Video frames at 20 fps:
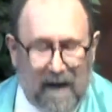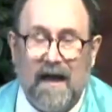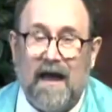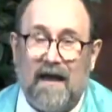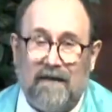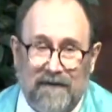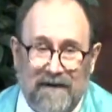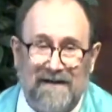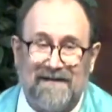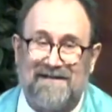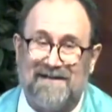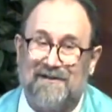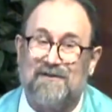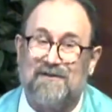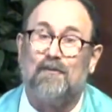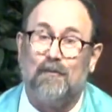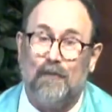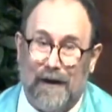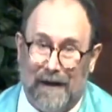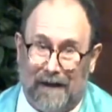and this is
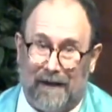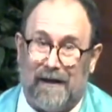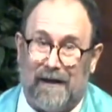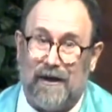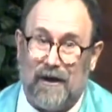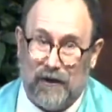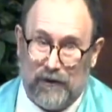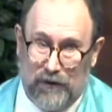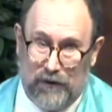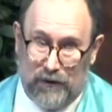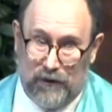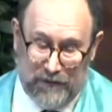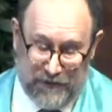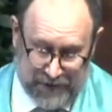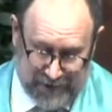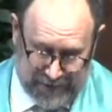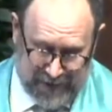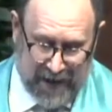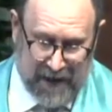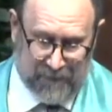really a huge
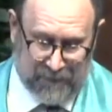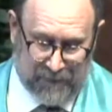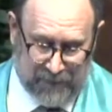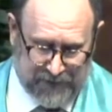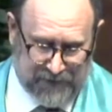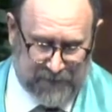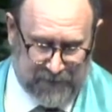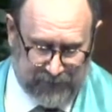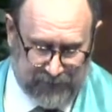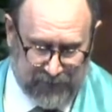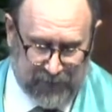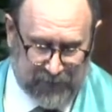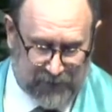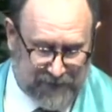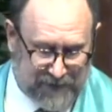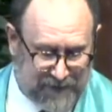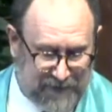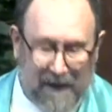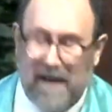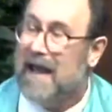accomplishment,
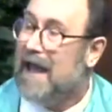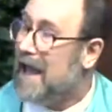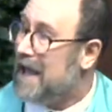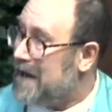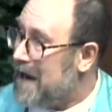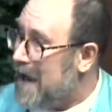folks, and I